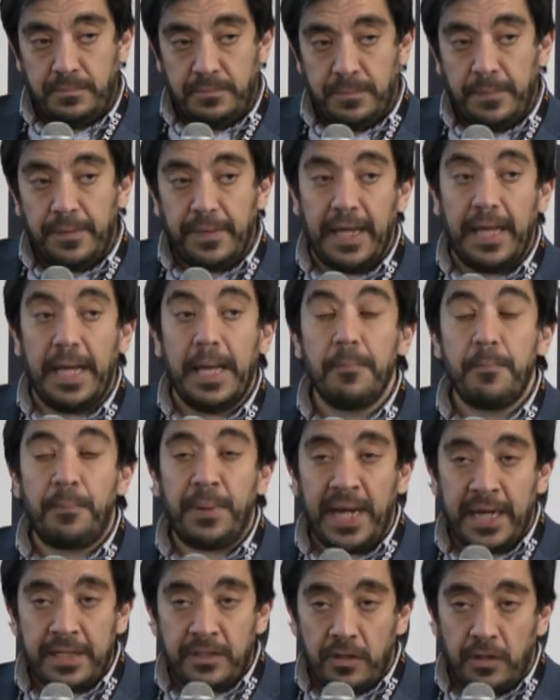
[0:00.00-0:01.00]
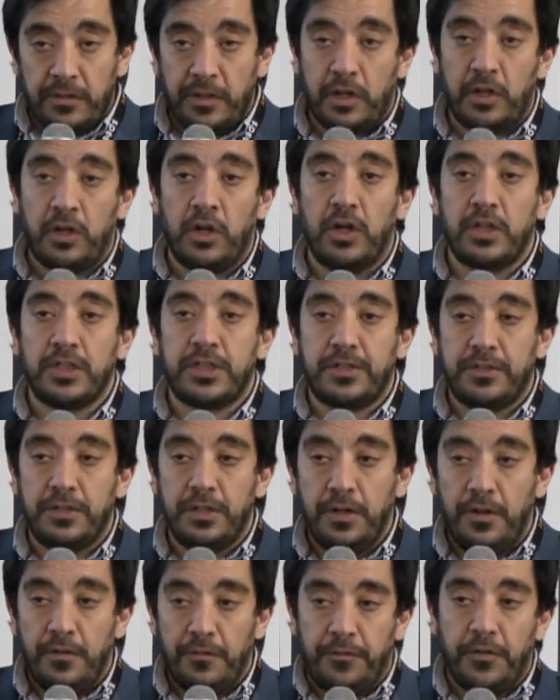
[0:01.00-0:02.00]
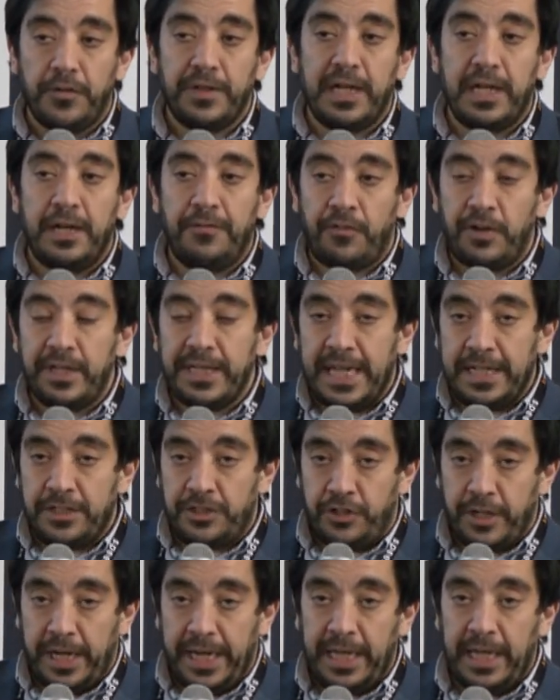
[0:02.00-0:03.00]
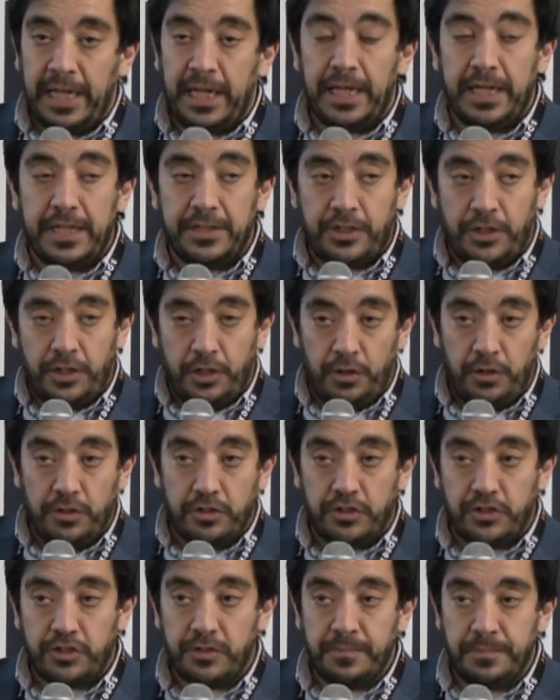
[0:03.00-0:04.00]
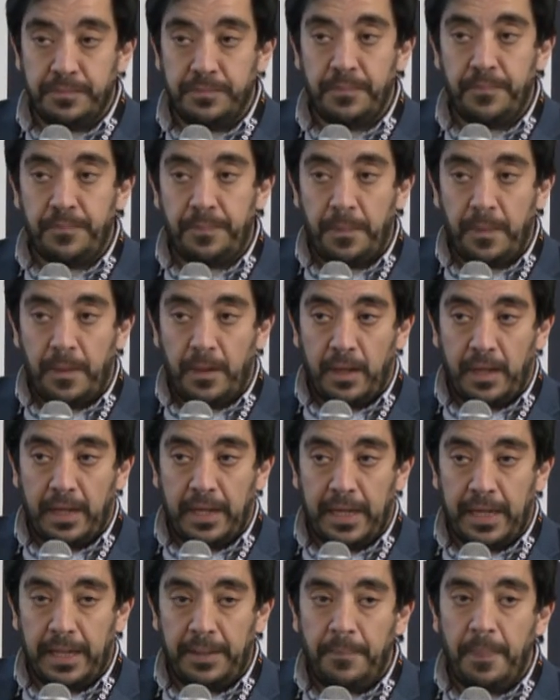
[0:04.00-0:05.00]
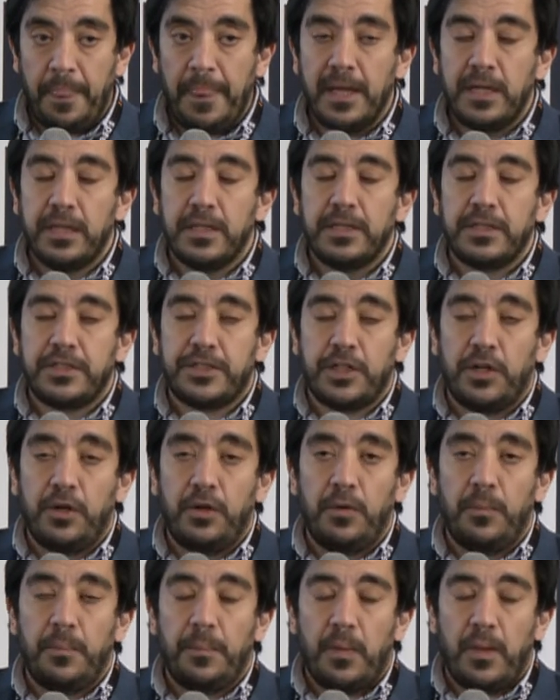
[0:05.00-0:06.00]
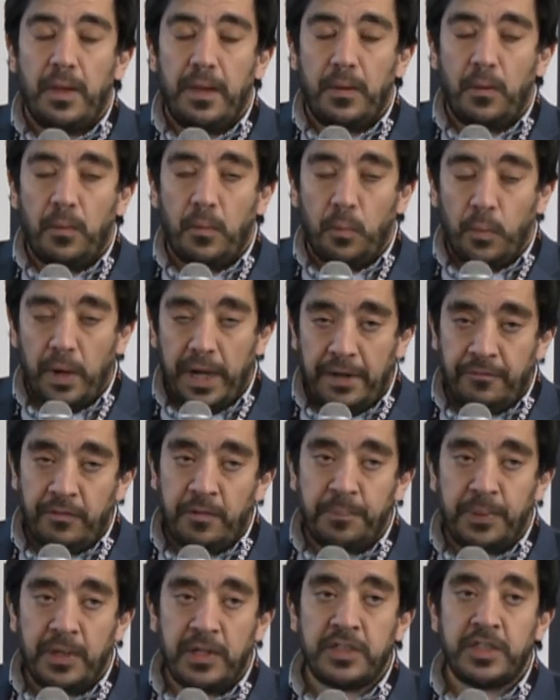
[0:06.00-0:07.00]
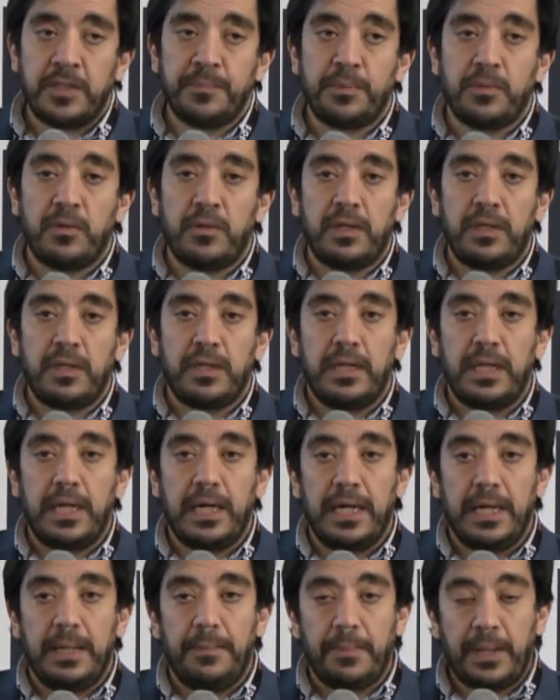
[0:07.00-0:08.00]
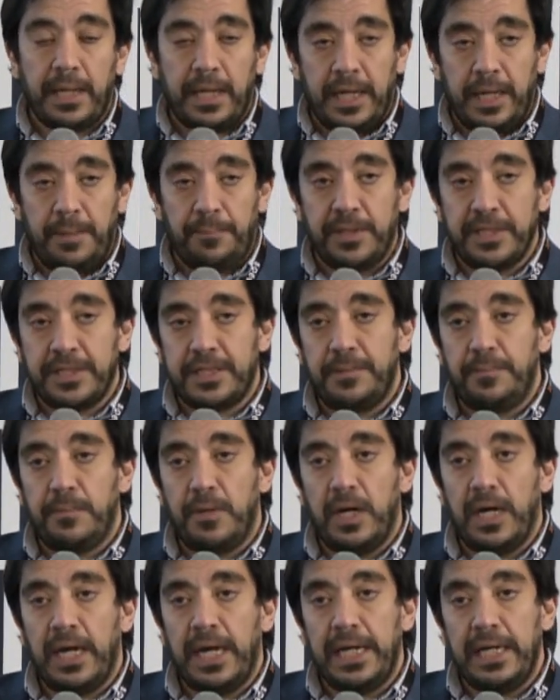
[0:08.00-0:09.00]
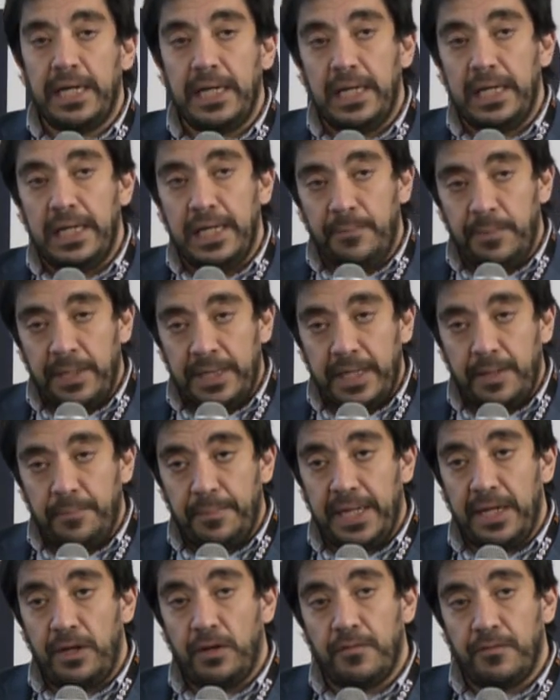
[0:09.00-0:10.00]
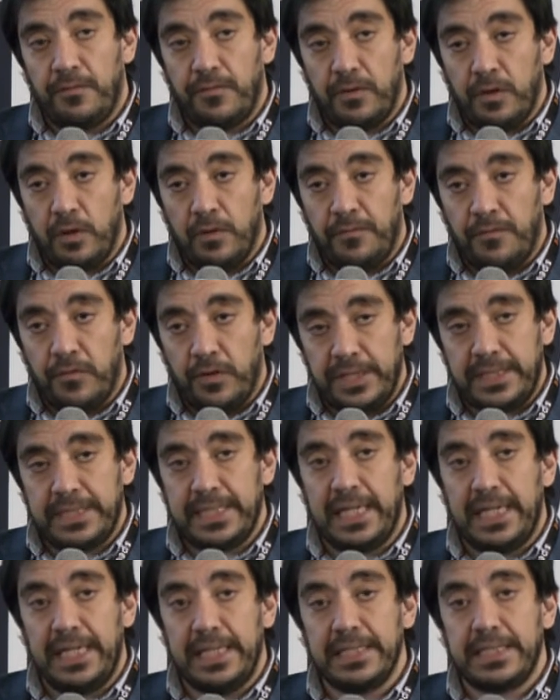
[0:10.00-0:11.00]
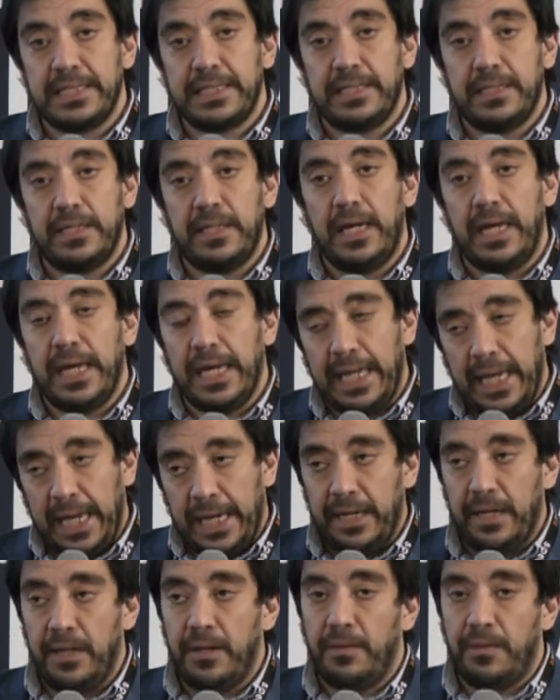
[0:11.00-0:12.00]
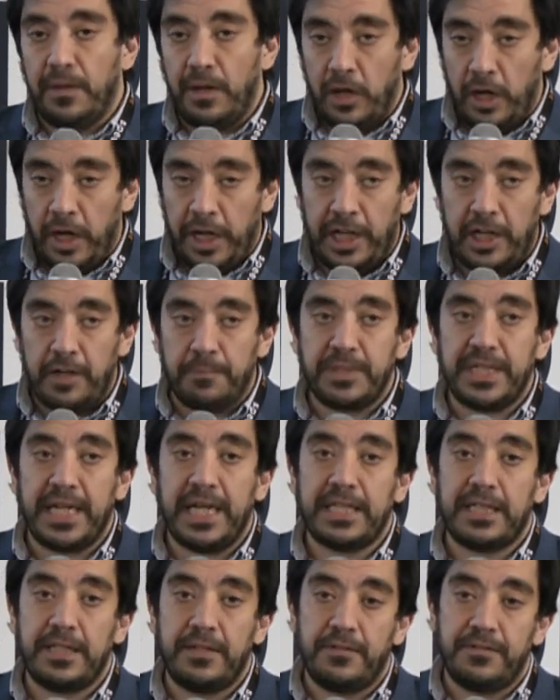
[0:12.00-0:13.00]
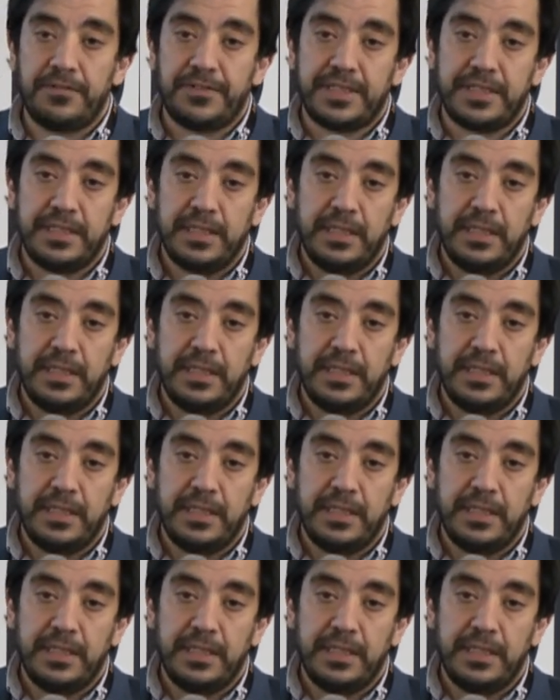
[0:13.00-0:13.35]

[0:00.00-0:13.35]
The impact on the cost for delivering that training is huge. Okay? So whenever possible, keep this in mind, limit the amount of voice talents. Again, the learning objectives